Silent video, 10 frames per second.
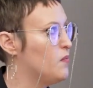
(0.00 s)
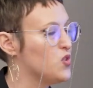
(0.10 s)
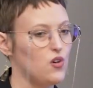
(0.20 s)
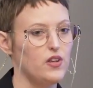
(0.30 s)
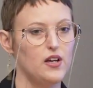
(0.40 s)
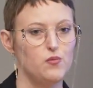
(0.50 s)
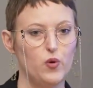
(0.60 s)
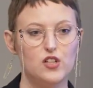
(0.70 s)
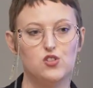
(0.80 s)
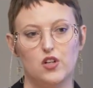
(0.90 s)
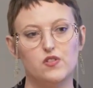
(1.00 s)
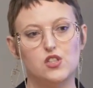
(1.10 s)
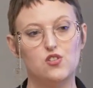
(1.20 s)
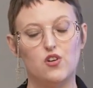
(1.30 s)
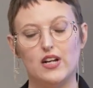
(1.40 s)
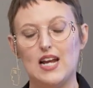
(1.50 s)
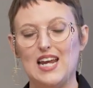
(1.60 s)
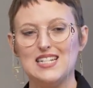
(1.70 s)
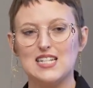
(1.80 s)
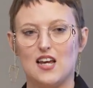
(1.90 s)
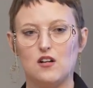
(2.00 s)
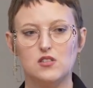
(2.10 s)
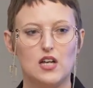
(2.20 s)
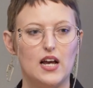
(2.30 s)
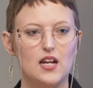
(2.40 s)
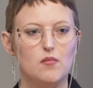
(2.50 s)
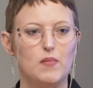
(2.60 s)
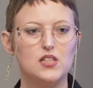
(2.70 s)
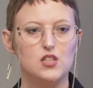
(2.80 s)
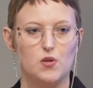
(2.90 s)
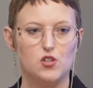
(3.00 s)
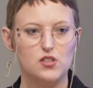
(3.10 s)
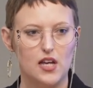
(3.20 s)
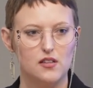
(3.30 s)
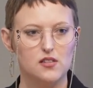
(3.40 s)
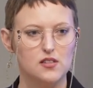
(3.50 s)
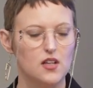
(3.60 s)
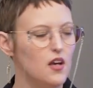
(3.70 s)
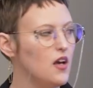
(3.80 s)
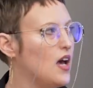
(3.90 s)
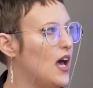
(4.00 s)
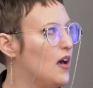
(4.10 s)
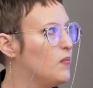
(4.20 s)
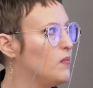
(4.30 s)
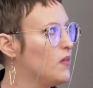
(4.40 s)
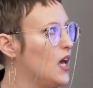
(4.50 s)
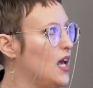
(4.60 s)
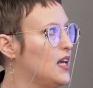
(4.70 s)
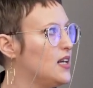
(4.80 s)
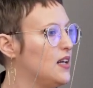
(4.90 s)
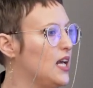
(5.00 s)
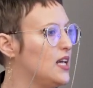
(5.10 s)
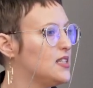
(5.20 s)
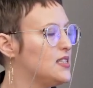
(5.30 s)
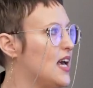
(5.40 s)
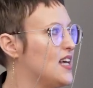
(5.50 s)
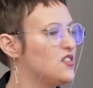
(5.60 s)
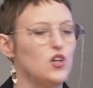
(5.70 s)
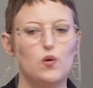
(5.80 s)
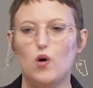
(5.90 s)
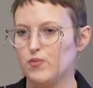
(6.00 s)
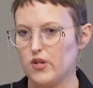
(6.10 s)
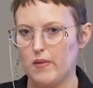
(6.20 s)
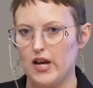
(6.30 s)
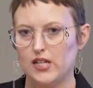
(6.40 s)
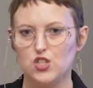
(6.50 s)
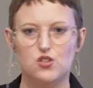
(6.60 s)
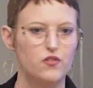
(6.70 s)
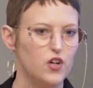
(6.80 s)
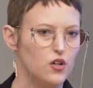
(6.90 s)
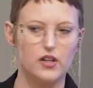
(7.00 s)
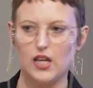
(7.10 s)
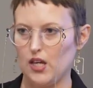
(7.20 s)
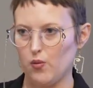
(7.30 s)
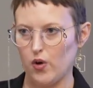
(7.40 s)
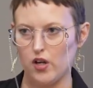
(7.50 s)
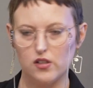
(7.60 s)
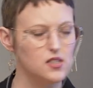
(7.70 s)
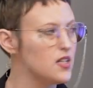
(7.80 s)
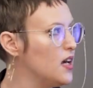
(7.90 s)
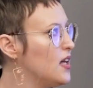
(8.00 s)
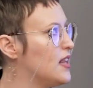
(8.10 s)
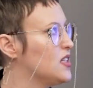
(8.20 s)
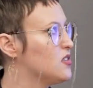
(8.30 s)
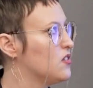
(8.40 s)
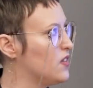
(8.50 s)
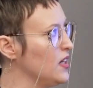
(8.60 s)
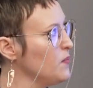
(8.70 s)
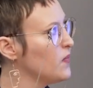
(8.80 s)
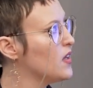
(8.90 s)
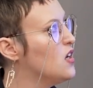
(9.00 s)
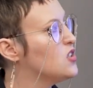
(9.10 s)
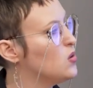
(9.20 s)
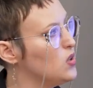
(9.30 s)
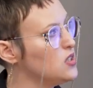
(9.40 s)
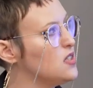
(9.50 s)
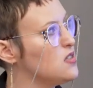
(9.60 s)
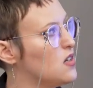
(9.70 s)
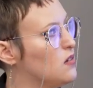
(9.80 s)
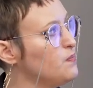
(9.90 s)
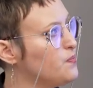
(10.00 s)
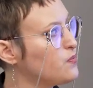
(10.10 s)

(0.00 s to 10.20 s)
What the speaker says: so that when it surfaces on an e-tail site, it makes the most sense? It is SEO optimized, you've got your keywords, that sort of thing. So once it's done,